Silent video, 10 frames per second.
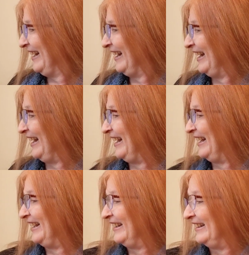
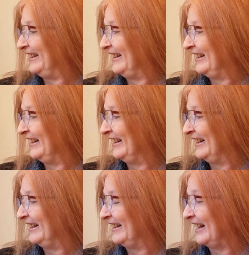And
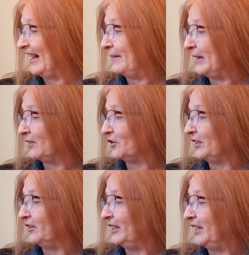I'm
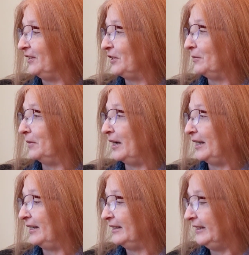actually going to give it to
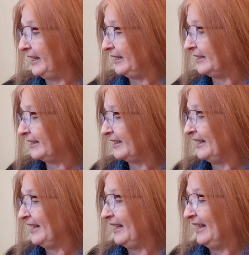my niece.
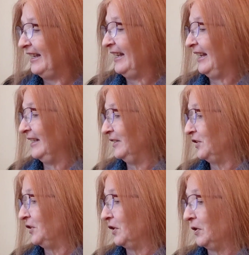And
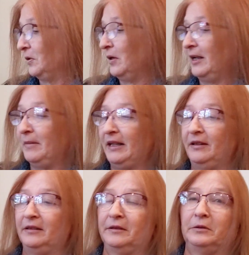so I made
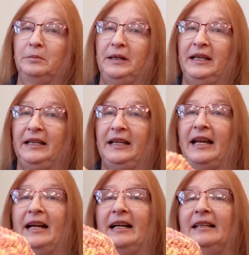the little beanie
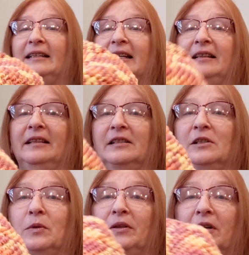hat, and this
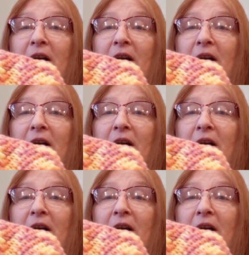is what the